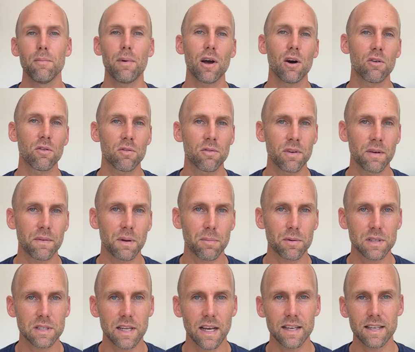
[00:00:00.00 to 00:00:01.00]
by over
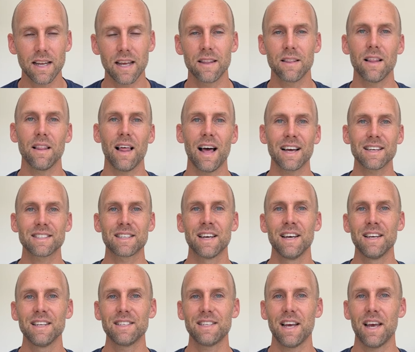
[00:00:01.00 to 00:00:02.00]
50% in the last
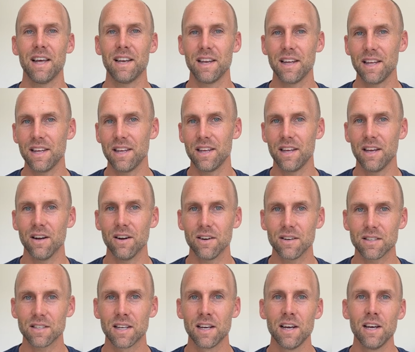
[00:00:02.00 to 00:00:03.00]
10
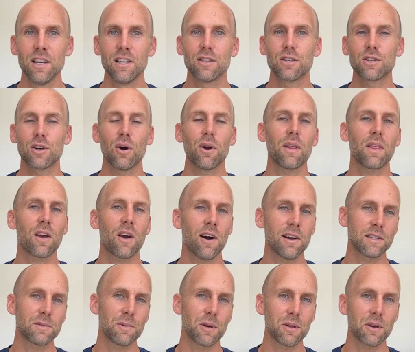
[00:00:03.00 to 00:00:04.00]
years. Just go to
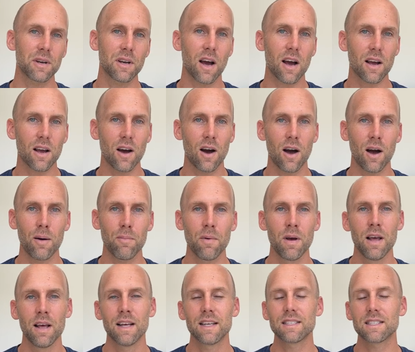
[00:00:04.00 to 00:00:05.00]
theconsciousbuilder.com
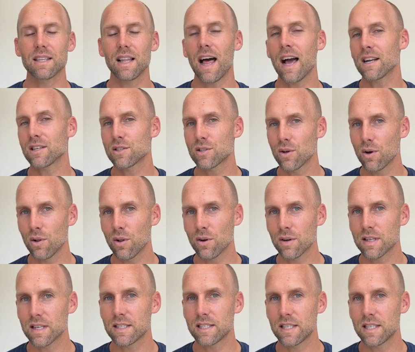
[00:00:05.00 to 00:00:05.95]
slash solar to